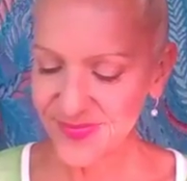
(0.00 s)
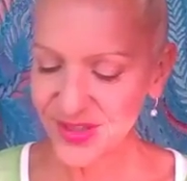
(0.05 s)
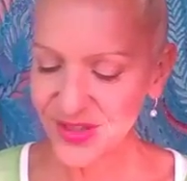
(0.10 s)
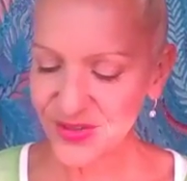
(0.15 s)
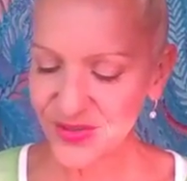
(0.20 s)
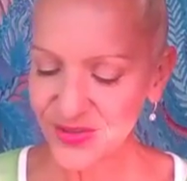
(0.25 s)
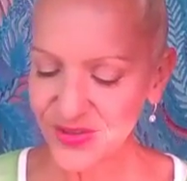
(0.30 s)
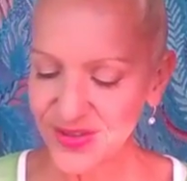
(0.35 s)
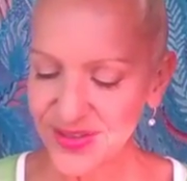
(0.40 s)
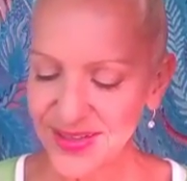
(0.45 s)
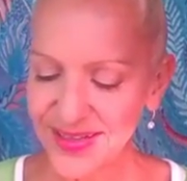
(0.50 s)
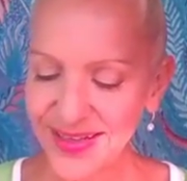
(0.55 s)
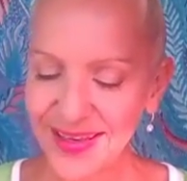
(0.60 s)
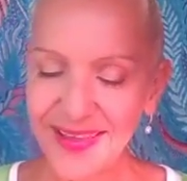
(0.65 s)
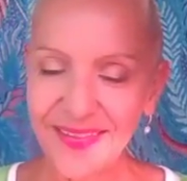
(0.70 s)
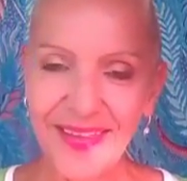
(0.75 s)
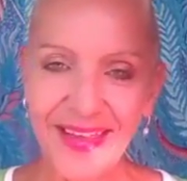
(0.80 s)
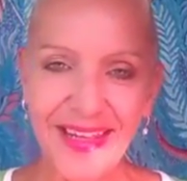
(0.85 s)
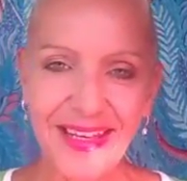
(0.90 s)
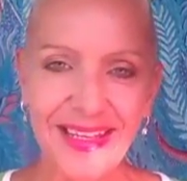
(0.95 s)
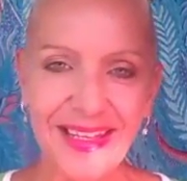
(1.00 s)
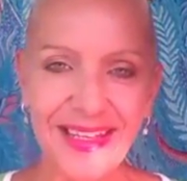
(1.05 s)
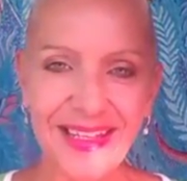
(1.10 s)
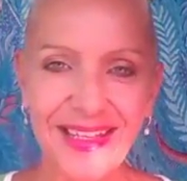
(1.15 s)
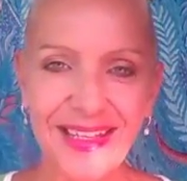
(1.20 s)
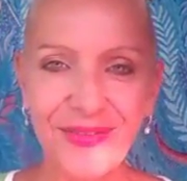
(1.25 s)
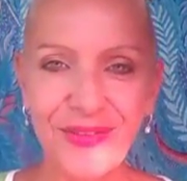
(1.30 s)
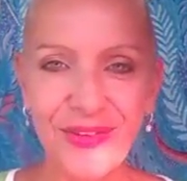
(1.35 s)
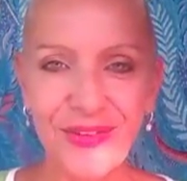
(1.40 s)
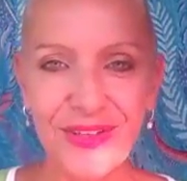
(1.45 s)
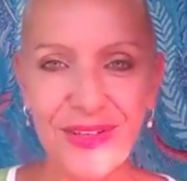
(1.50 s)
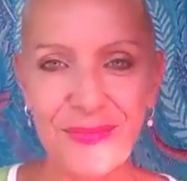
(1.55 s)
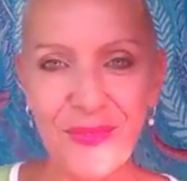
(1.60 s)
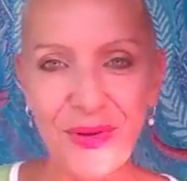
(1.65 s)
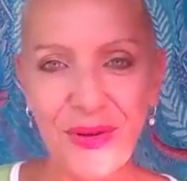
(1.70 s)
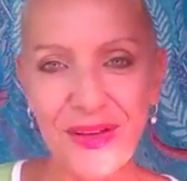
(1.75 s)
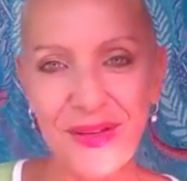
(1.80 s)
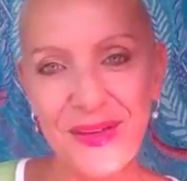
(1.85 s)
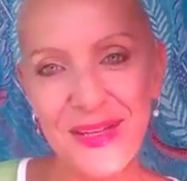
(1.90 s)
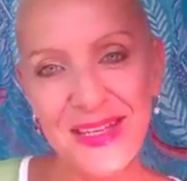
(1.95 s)
You're not going to let that in if you're in
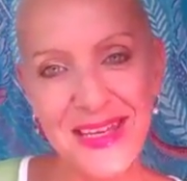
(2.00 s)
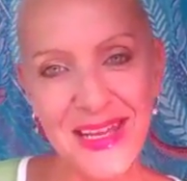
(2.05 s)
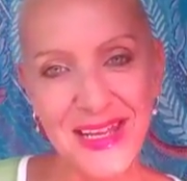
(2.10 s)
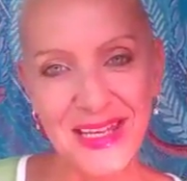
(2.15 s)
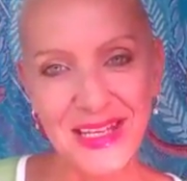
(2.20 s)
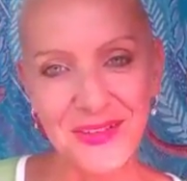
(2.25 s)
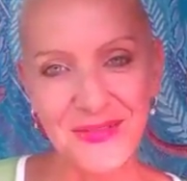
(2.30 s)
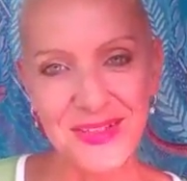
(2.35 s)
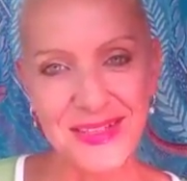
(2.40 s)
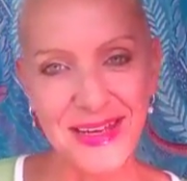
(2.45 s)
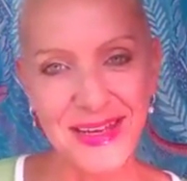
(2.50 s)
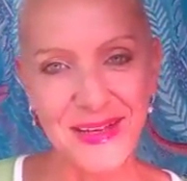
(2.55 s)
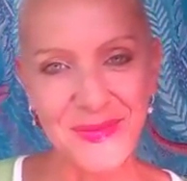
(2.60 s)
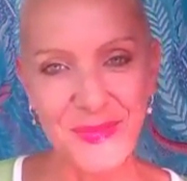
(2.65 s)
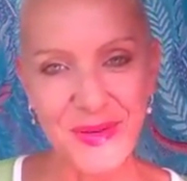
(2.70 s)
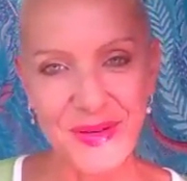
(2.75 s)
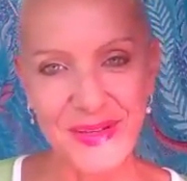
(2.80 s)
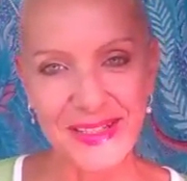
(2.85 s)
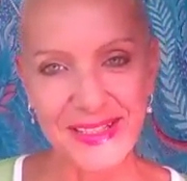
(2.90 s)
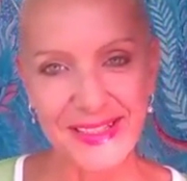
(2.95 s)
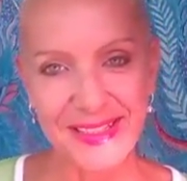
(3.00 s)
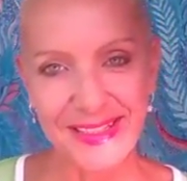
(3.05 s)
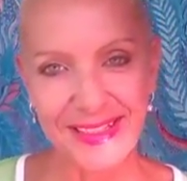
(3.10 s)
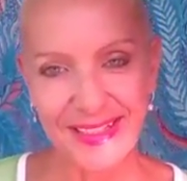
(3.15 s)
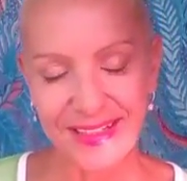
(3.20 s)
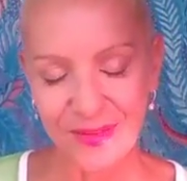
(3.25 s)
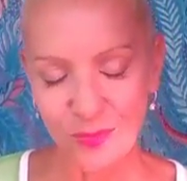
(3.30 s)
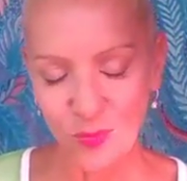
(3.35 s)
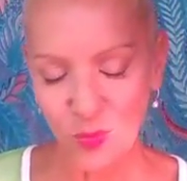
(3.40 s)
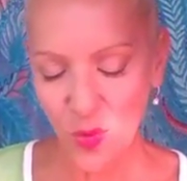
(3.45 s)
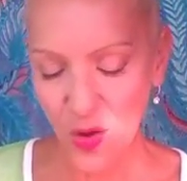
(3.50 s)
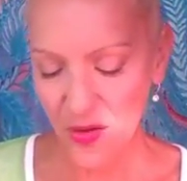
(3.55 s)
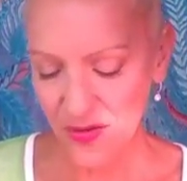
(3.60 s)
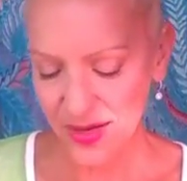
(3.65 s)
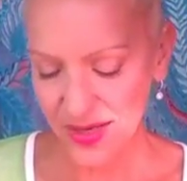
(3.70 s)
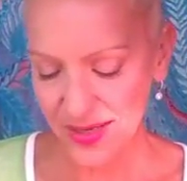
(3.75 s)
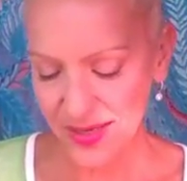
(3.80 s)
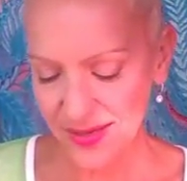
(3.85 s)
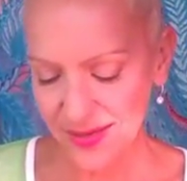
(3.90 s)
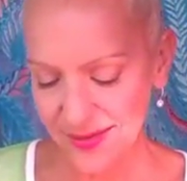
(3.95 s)
a negative state of mind, yeah, and
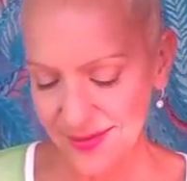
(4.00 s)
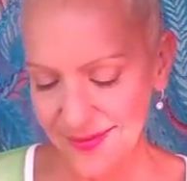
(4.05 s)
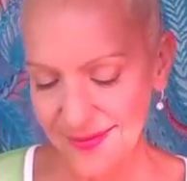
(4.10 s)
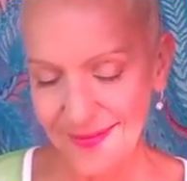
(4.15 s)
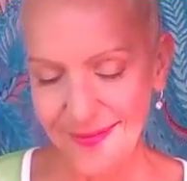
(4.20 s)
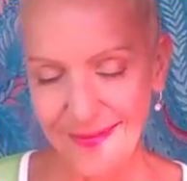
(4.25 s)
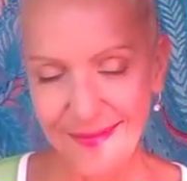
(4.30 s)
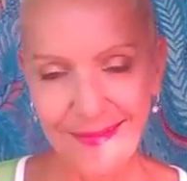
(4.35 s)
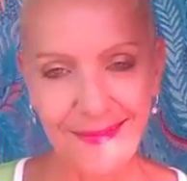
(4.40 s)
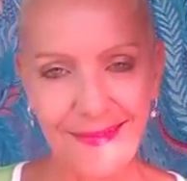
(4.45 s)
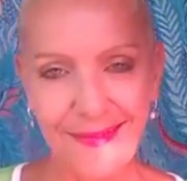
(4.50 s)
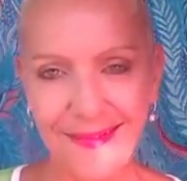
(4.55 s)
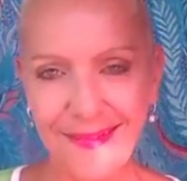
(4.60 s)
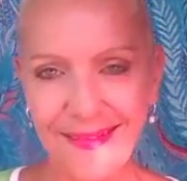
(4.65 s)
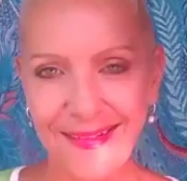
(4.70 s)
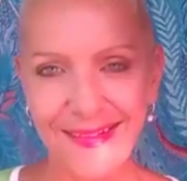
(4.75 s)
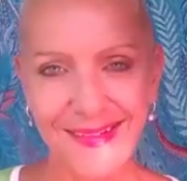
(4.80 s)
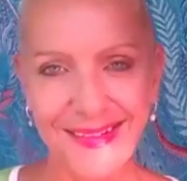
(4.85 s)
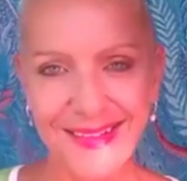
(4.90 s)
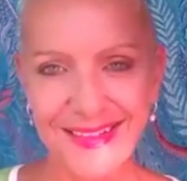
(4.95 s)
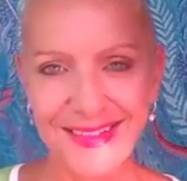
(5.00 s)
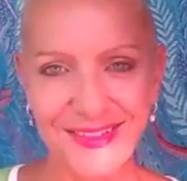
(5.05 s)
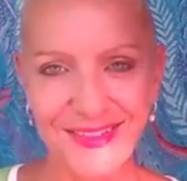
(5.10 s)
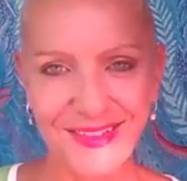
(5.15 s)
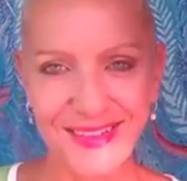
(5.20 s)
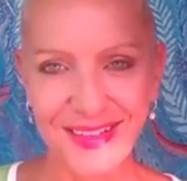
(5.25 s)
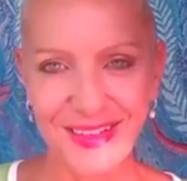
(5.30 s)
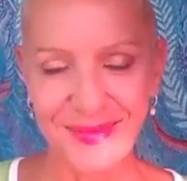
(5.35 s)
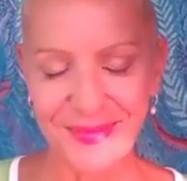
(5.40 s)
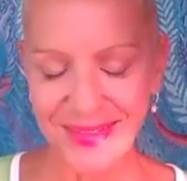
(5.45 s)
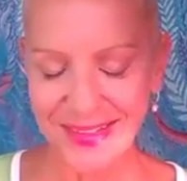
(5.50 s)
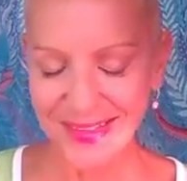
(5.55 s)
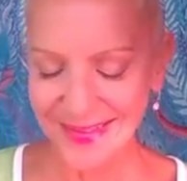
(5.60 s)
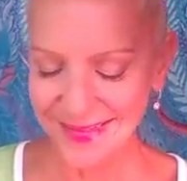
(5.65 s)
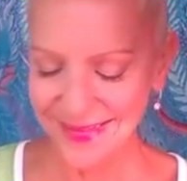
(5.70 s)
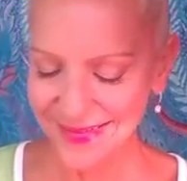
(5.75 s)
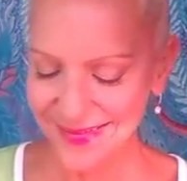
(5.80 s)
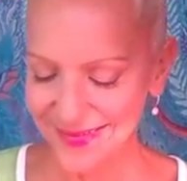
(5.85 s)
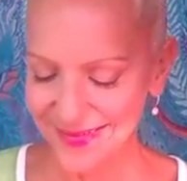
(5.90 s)
worrying. It's not going to come in.